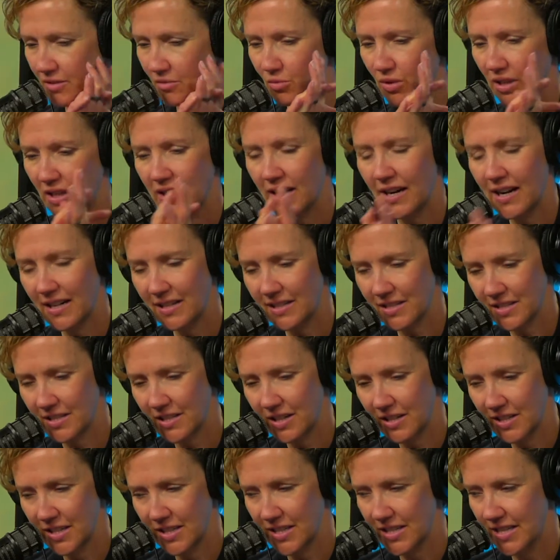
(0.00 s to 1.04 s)
what got us
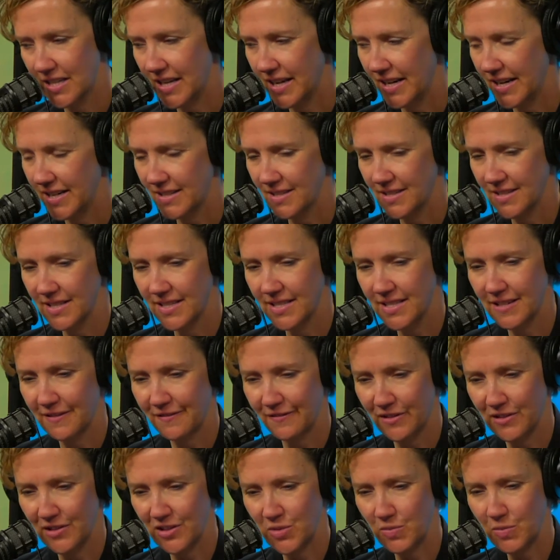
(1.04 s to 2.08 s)
started today is the
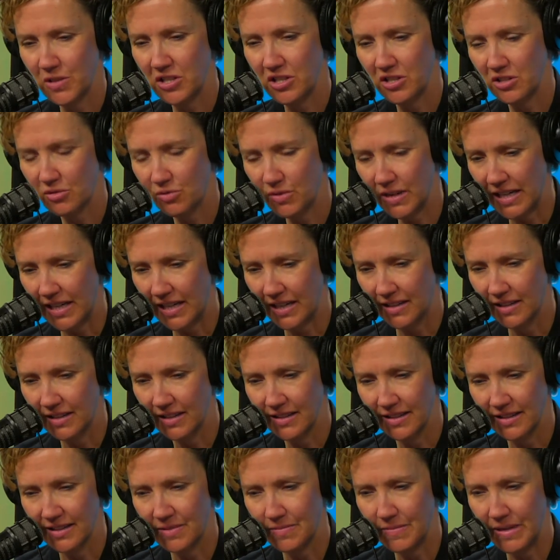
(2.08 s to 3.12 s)
difference between
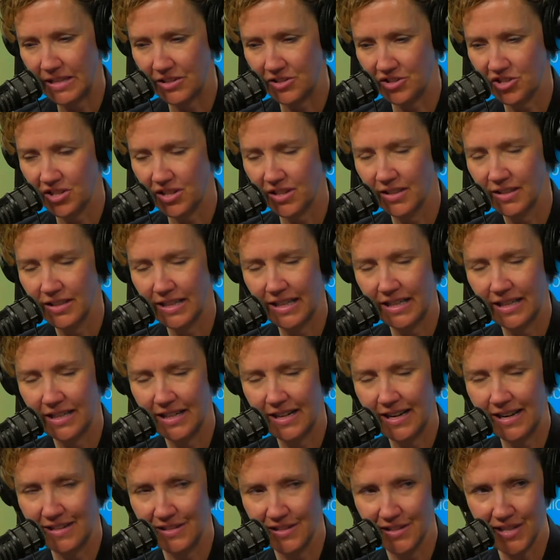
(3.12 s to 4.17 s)
dementia
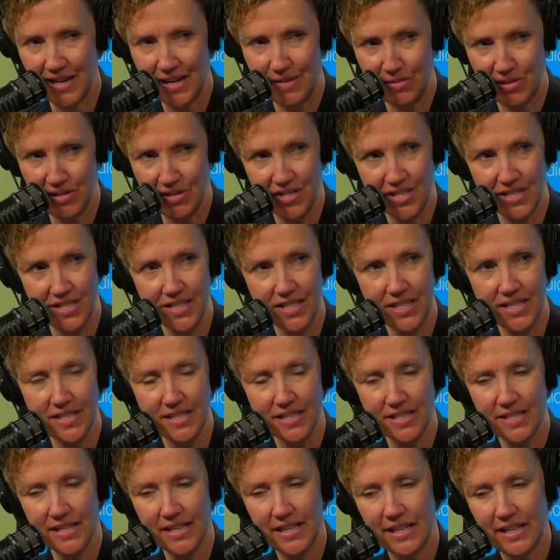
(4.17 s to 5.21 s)
and Alzheimer's
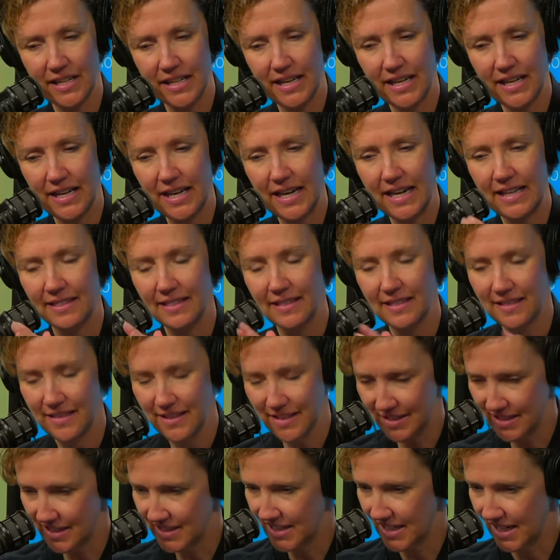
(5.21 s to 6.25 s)
disease. And at
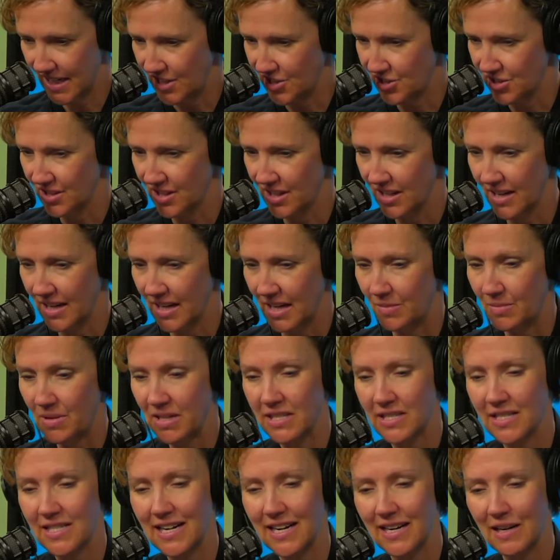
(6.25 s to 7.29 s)
this stage of the game,
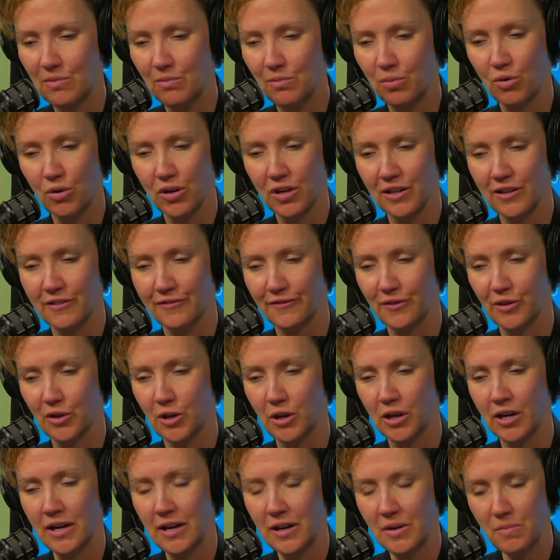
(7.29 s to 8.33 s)
it's not important
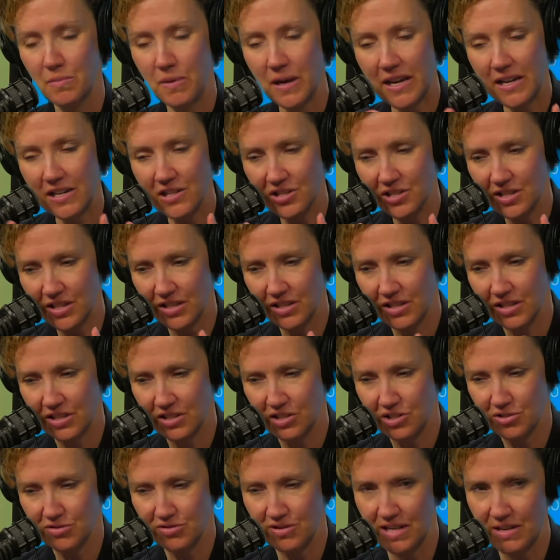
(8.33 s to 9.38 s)
for patient
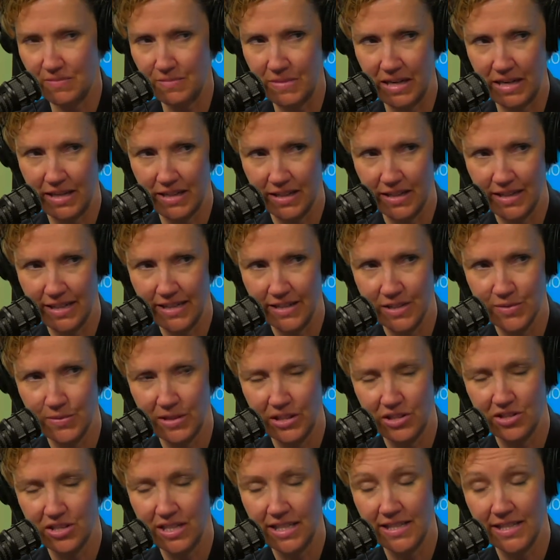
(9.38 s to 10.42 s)
treatment as
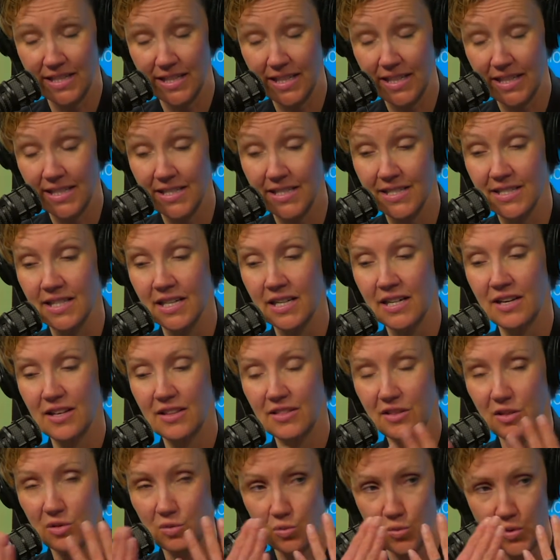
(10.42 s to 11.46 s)
much as it is
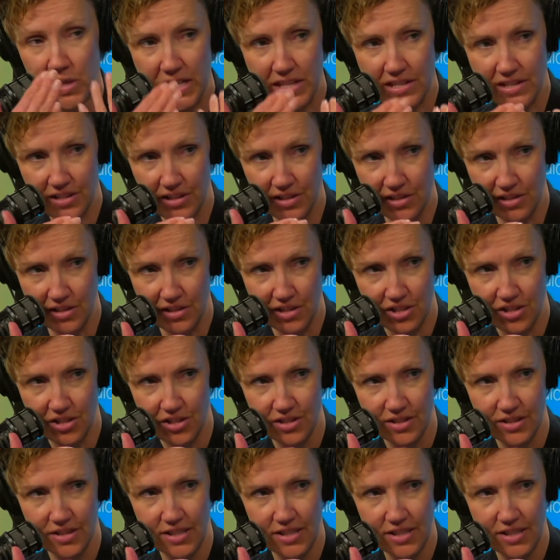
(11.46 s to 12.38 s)
the research